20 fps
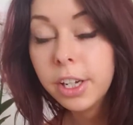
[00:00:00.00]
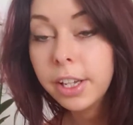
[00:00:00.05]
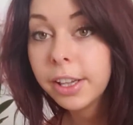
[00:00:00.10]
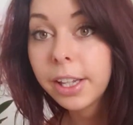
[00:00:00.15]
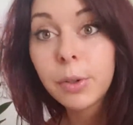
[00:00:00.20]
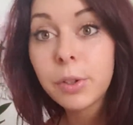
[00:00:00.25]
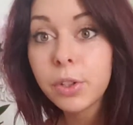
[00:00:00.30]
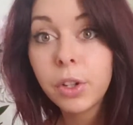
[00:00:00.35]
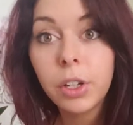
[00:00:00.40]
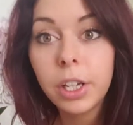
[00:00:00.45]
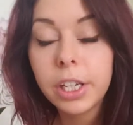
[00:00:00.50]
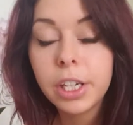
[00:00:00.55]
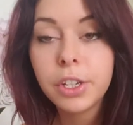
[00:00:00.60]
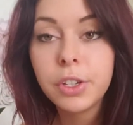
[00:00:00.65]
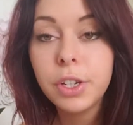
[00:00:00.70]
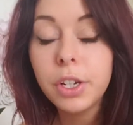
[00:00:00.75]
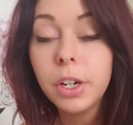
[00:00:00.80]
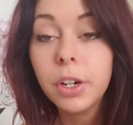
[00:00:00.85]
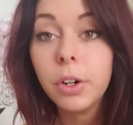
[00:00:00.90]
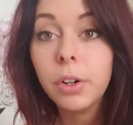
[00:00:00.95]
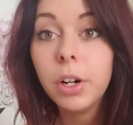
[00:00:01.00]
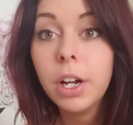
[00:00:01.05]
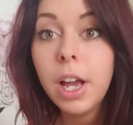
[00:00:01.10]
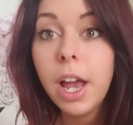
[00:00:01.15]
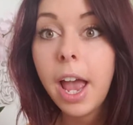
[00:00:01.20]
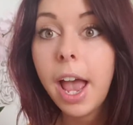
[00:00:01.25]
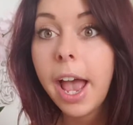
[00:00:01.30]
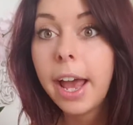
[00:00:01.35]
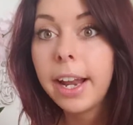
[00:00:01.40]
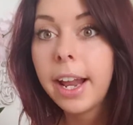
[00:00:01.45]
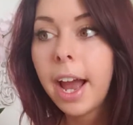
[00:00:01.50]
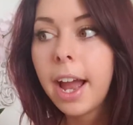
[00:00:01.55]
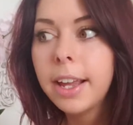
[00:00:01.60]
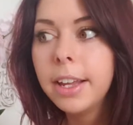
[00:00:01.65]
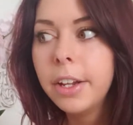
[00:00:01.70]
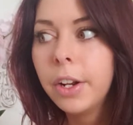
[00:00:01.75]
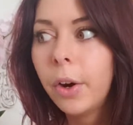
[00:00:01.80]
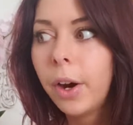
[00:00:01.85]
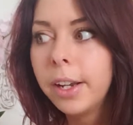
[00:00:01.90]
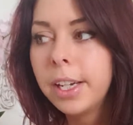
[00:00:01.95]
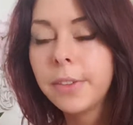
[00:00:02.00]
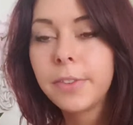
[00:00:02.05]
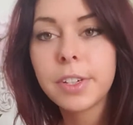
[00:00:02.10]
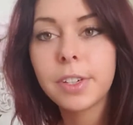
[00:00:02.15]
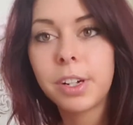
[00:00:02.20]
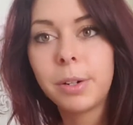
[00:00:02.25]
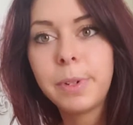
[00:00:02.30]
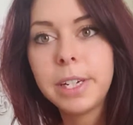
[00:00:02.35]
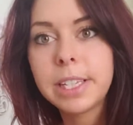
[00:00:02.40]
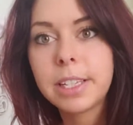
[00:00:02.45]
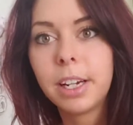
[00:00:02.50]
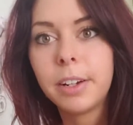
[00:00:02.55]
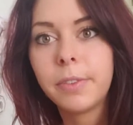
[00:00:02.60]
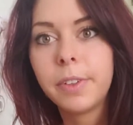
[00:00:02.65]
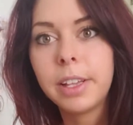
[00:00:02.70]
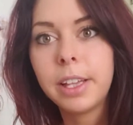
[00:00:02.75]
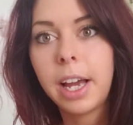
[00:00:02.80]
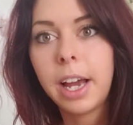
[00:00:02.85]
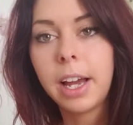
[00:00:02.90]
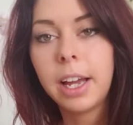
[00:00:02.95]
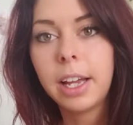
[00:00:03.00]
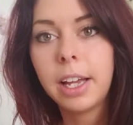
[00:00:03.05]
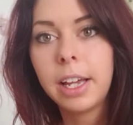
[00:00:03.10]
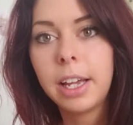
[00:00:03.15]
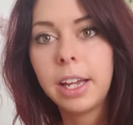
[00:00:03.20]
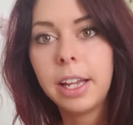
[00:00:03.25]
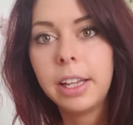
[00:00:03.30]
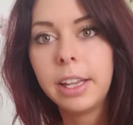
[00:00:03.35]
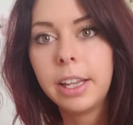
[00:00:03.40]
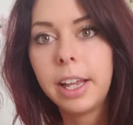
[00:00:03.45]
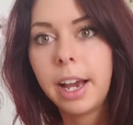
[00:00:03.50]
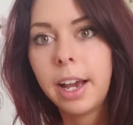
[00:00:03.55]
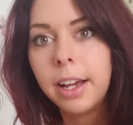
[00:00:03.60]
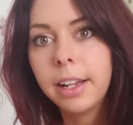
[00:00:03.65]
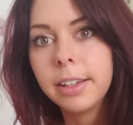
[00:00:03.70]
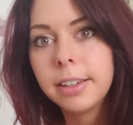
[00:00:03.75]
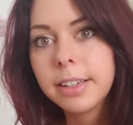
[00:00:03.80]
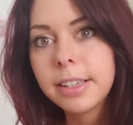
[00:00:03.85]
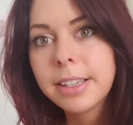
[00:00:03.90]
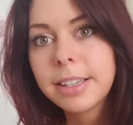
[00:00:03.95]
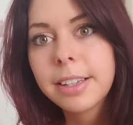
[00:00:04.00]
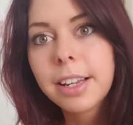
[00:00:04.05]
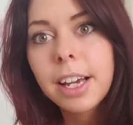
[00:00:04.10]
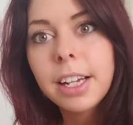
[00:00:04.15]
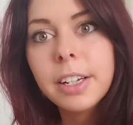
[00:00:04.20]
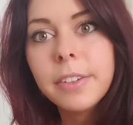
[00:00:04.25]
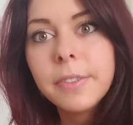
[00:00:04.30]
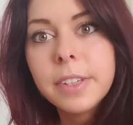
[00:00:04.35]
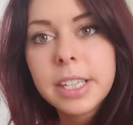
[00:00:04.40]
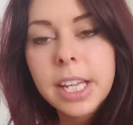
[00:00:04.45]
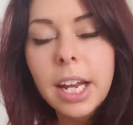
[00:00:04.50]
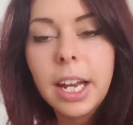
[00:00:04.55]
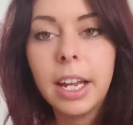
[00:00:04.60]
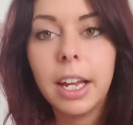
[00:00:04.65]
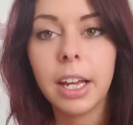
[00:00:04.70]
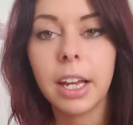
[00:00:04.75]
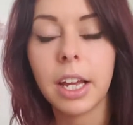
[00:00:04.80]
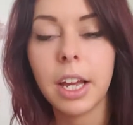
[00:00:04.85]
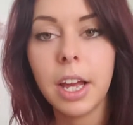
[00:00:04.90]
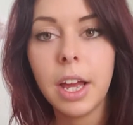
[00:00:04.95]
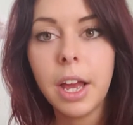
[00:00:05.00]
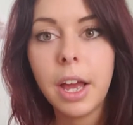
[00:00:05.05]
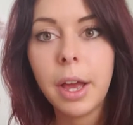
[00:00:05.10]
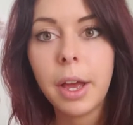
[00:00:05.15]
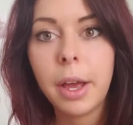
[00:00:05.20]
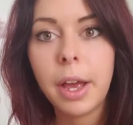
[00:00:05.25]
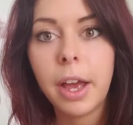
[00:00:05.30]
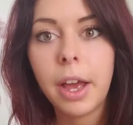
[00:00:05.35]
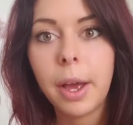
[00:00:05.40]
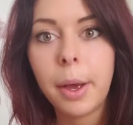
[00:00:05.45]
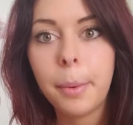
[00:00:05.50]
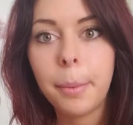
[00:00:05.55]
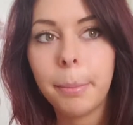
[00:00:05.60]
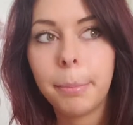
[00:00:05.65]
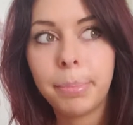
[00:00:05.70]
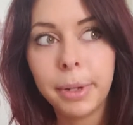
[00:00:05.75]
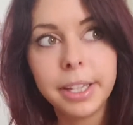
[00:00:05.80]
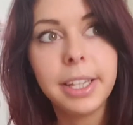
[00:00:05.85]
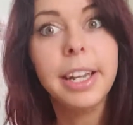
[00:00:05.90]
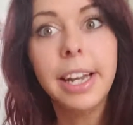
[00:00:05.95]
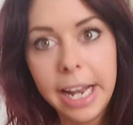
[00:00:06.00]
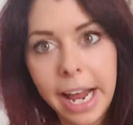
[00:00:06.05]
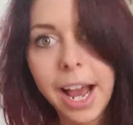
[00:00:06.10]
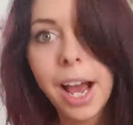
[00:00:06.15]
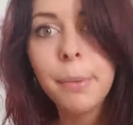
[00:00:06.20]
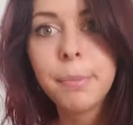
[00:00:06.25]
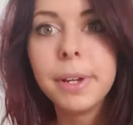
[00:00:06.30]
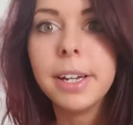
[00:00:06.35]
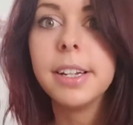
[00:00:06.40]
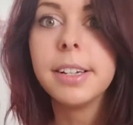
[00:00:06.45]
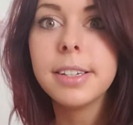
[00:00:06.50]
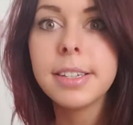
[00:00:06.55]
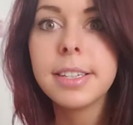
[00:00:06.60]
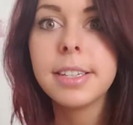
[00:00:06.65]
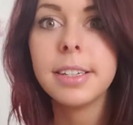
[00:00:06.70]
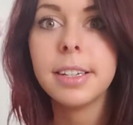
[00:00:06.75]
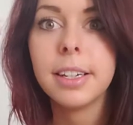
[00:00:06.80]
That was all I could do. And, you know, I never saw myself in that kind of setting, but it happened.